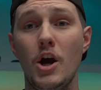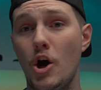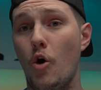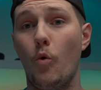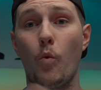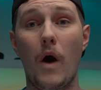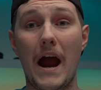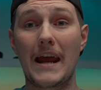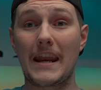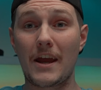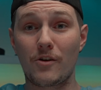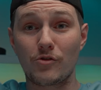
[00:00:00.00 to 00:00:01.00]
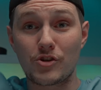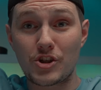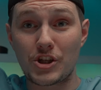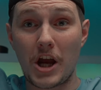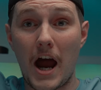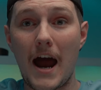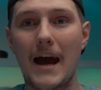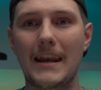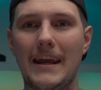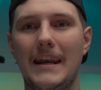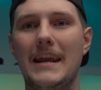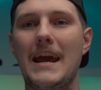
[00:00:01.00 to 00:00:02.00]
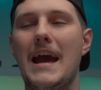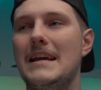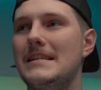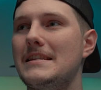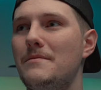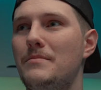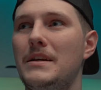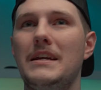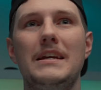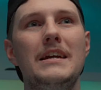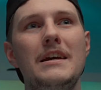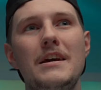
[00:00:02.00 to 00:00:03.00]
a wide-angled shot and it has to be,